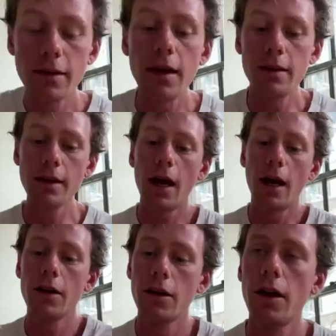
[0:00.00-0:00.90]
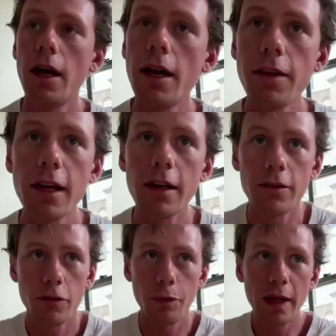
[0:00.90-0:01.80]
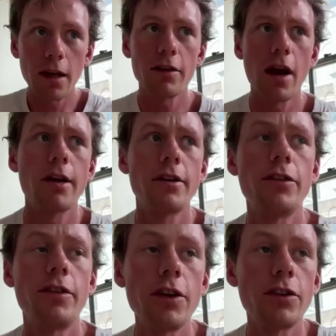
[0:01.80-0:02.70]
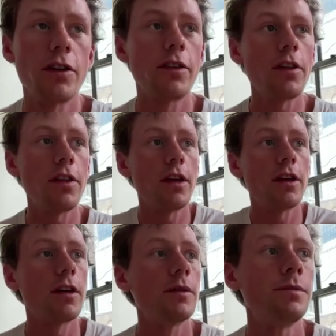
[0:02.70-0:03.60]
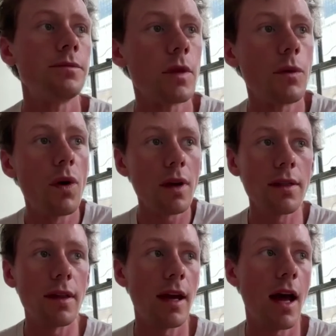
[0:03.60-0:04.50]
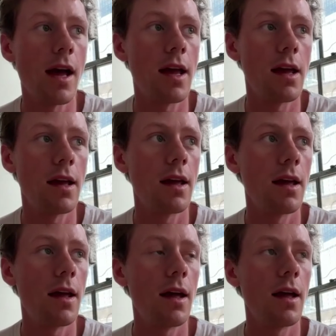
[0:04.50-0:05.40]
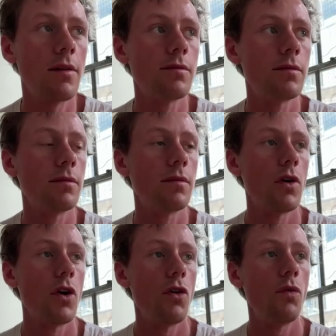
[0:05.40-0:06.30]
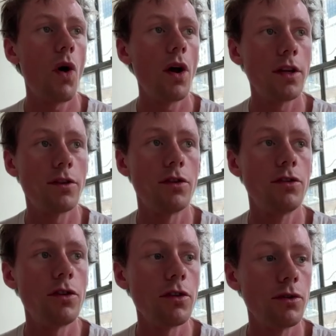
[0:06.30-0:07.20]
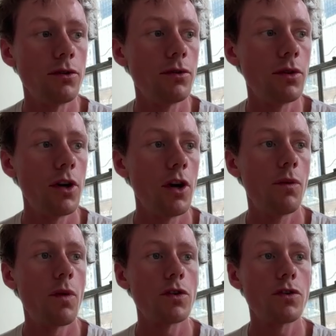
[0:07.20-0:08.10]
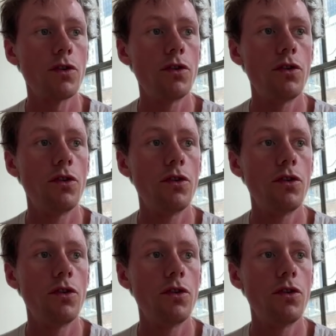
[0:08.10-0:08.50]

it. Yeah. And I think, speaking of characterizations, I think one thing I um, wanted to do was to